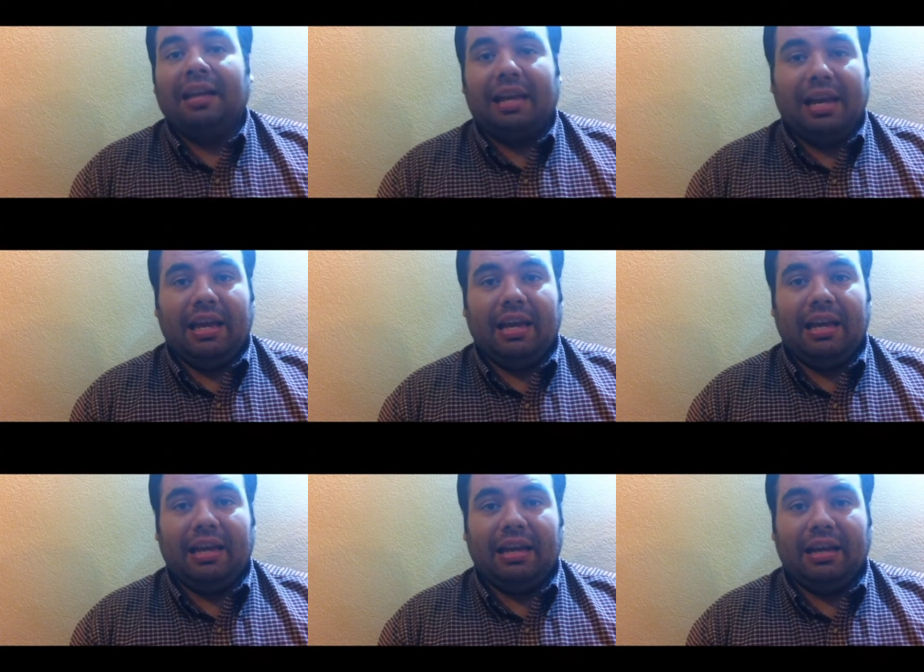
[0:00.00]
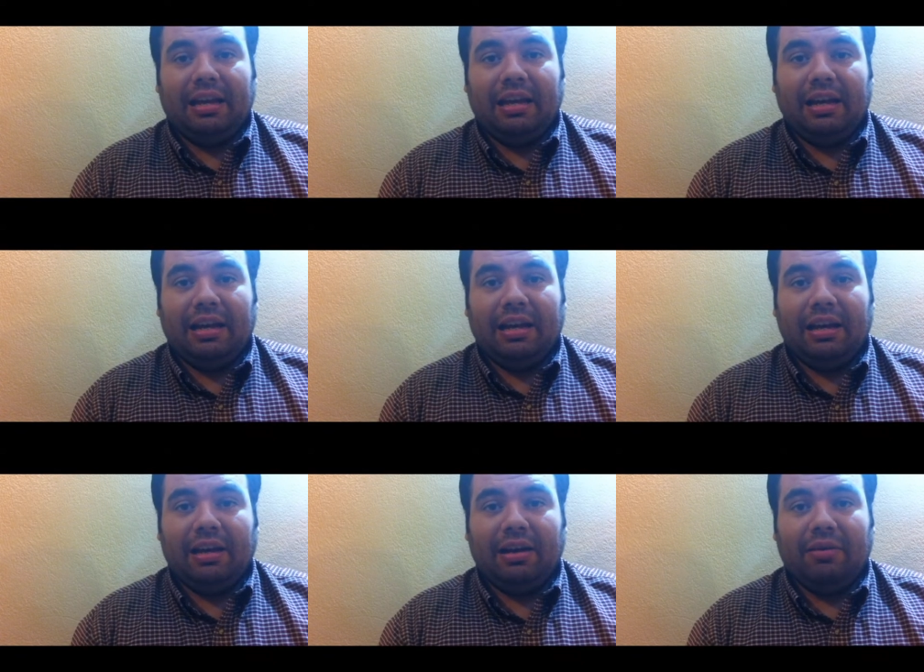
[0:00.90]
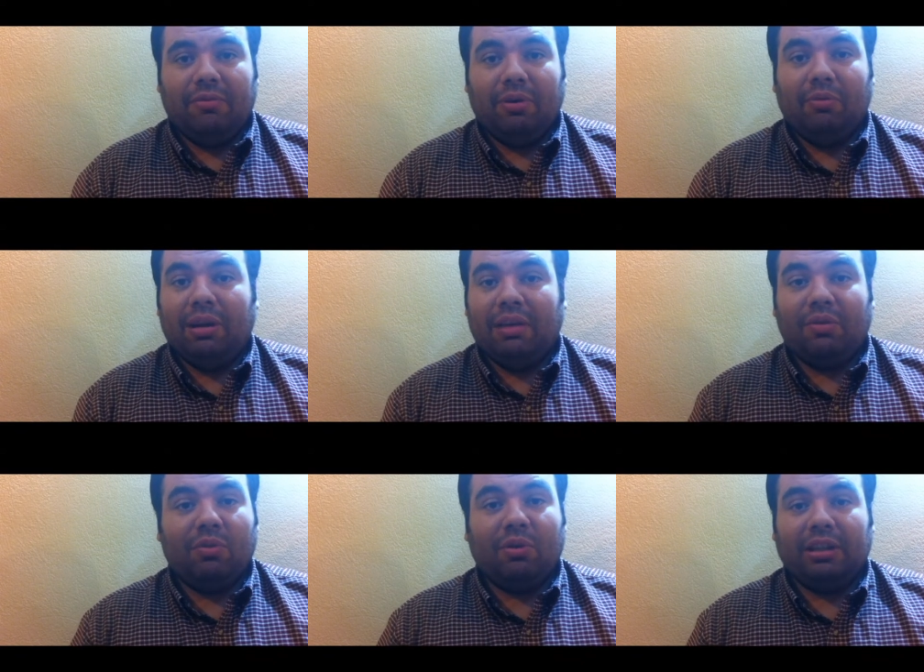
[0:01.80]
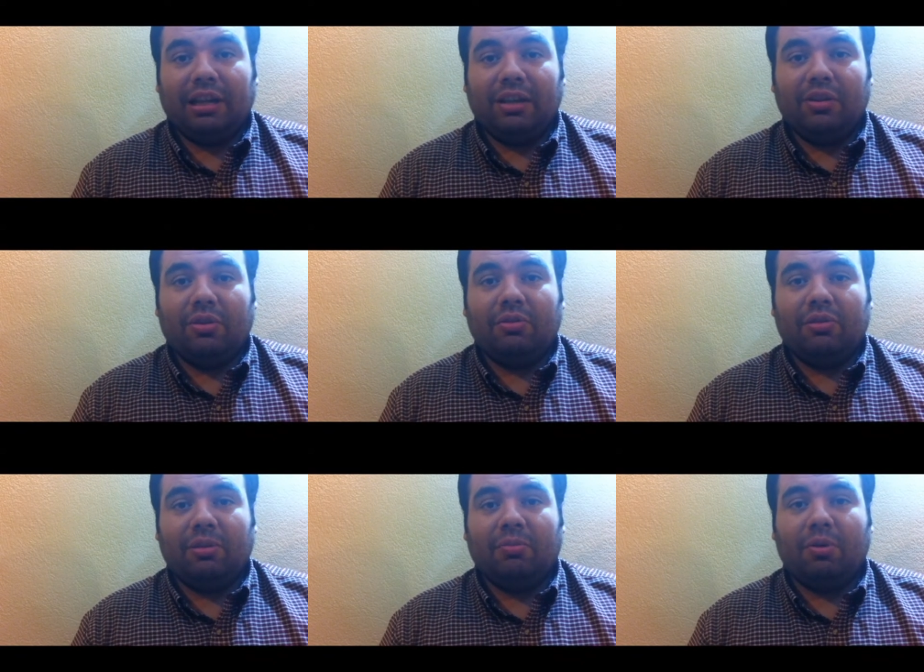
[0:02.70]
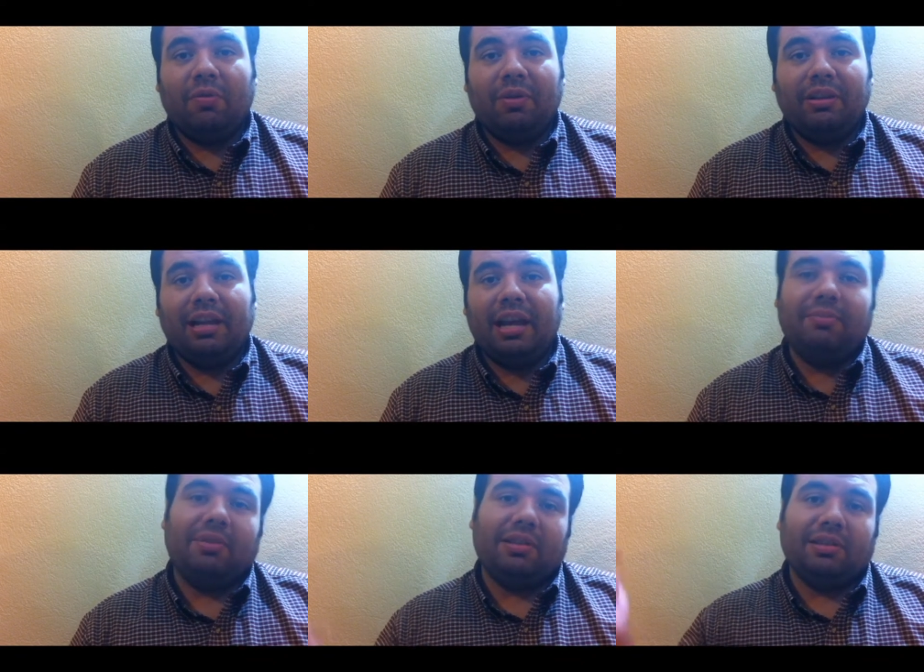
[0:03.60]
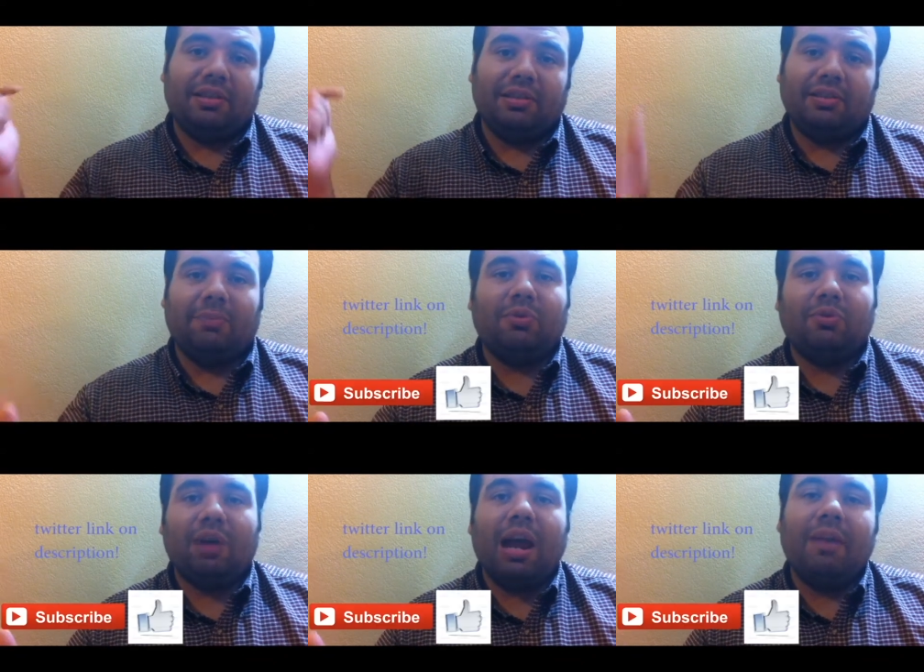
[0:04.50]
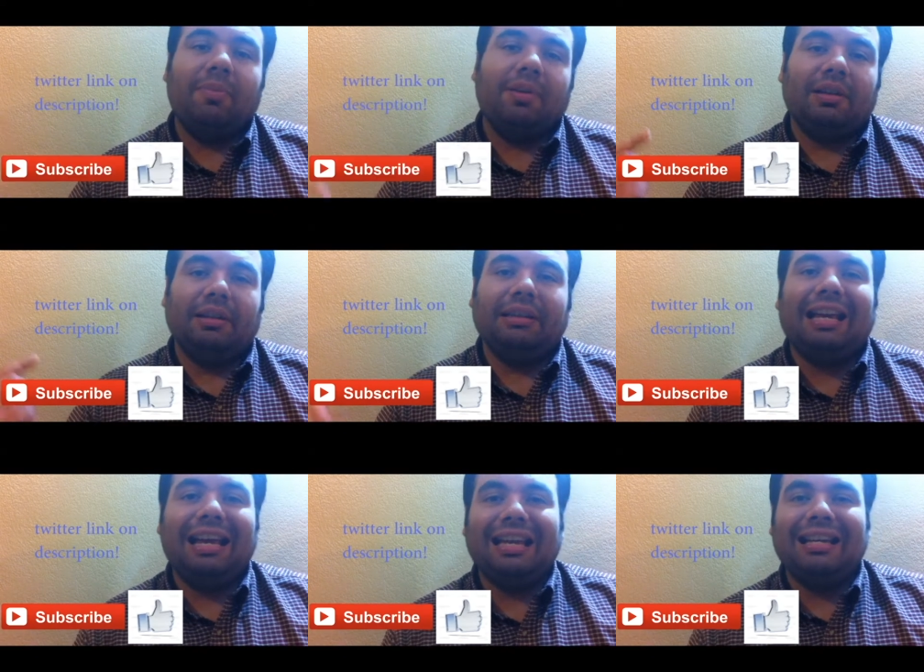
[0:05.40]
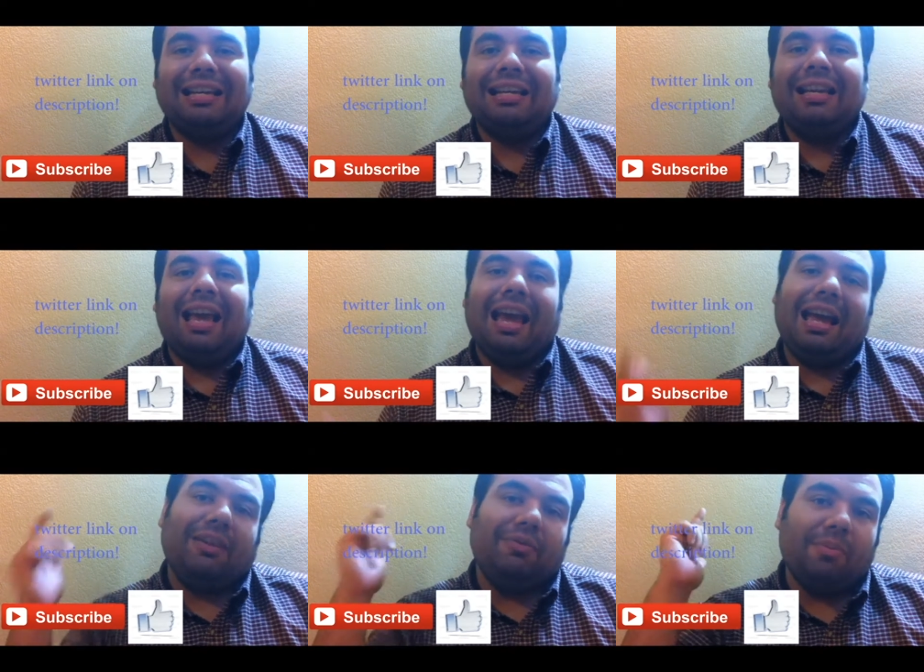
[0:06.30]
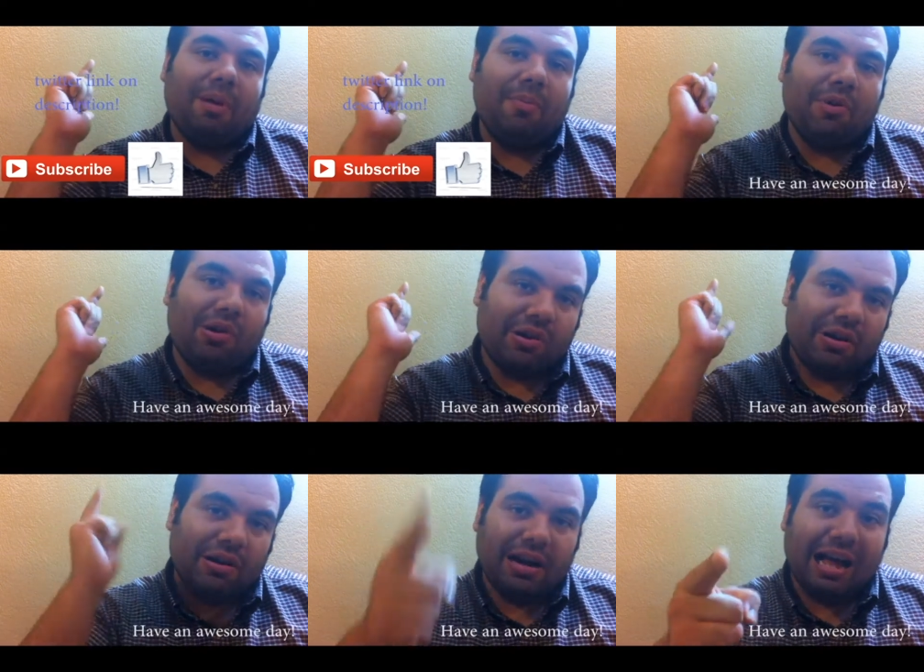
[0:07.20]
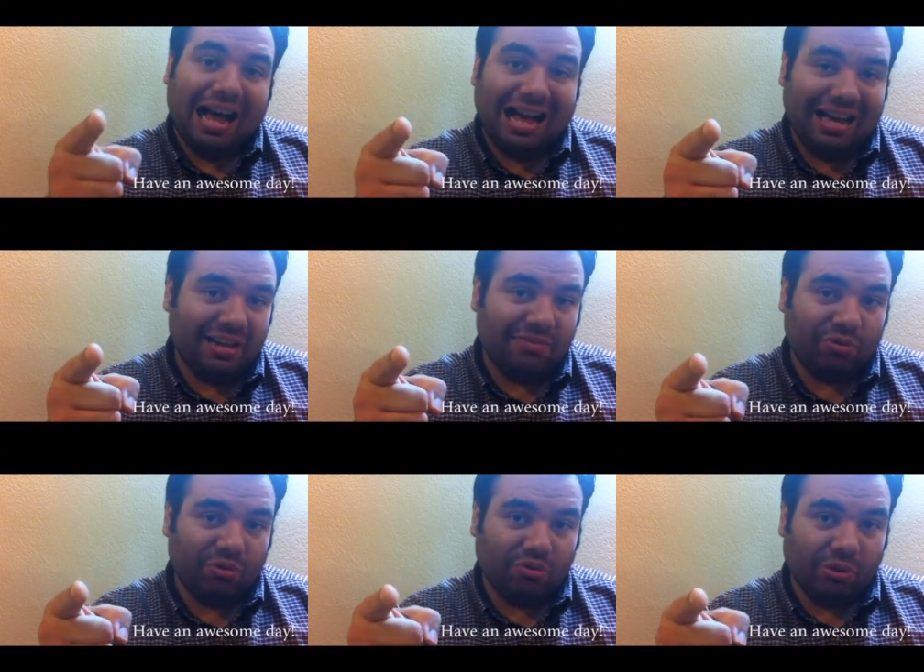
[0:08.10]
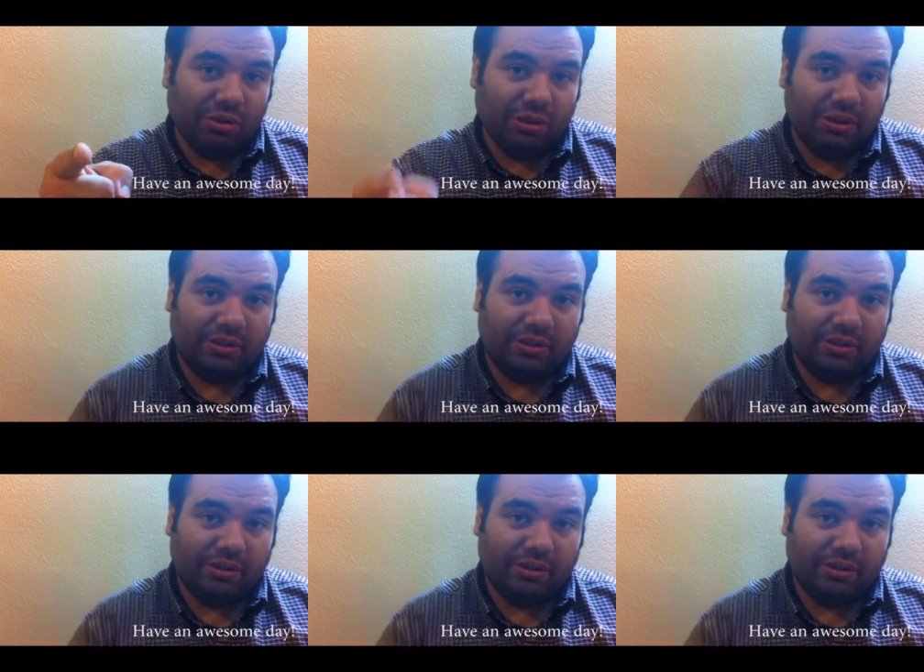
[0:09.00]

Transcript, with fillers: And uh, well, whenever you want to get your some Brophy time, just subscribe, like, and remember. I am Groot.